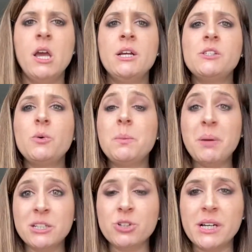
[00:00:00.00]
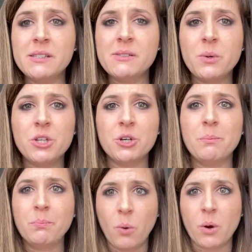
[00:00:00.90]
So with Pinterest, with your
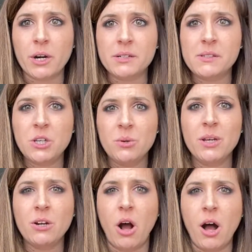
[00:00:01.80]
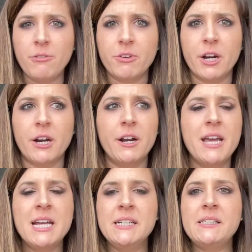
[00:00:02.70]
boards, you can offer,
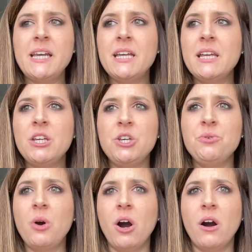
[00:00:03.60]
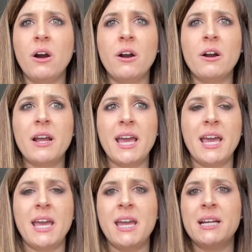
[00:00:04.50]
say that you are
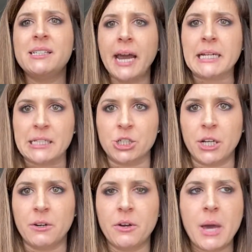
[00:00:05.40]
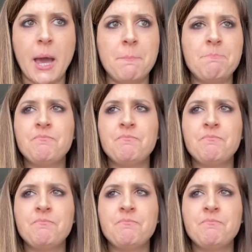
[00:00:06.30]
a dietitian, okay?